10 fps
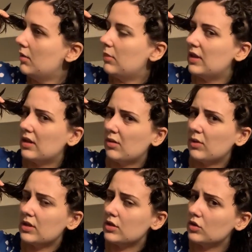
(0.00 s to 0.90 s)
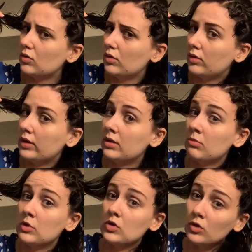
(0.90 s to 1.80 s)
But then I went to school
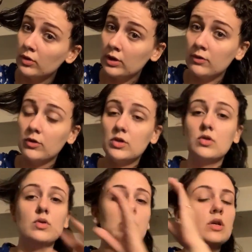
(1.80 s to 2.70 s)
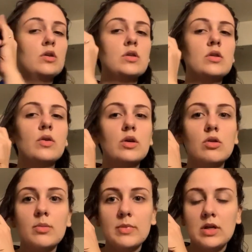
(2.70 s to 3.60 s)
in Missouri for 2 years. So I
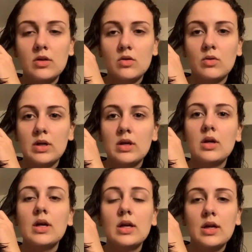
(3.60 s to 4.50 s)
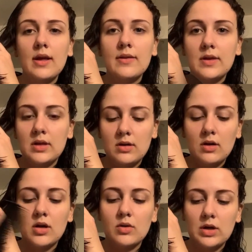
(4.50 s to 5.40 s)
grew up in Illinois and then in
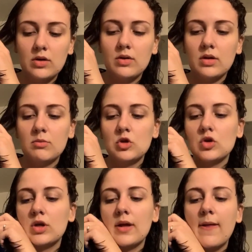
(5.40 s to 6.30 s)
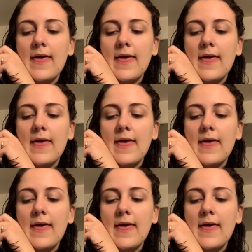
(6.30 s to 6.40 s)
Colorado and then Missouri.